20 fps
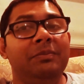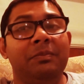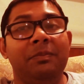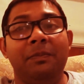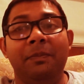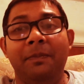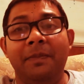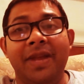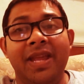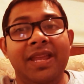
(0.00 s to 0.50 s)

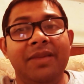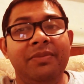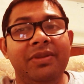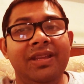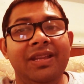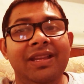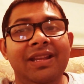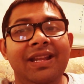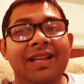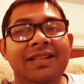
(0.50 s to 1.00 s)

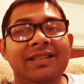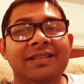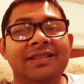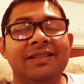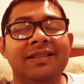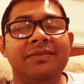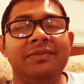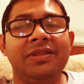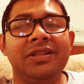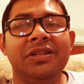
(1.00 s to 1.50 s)
Maybe it has
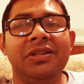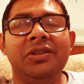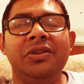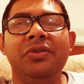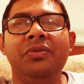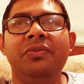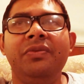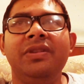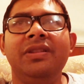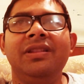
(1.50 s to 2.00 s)
something to
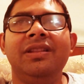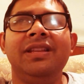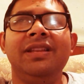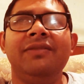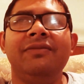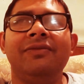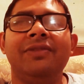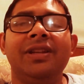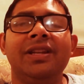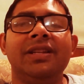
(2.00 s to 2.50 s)
do with the
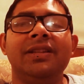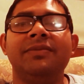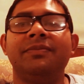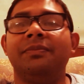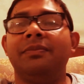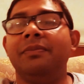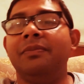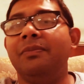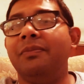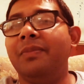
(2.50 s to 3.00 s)
event,
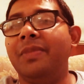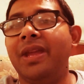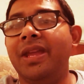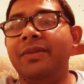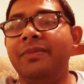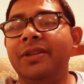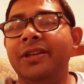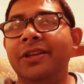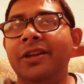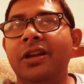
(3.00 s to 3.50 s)

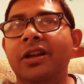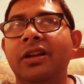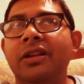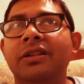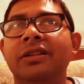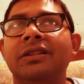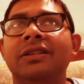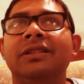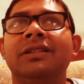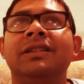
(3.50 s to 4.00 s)
maybe
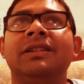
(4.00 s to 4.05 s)
not.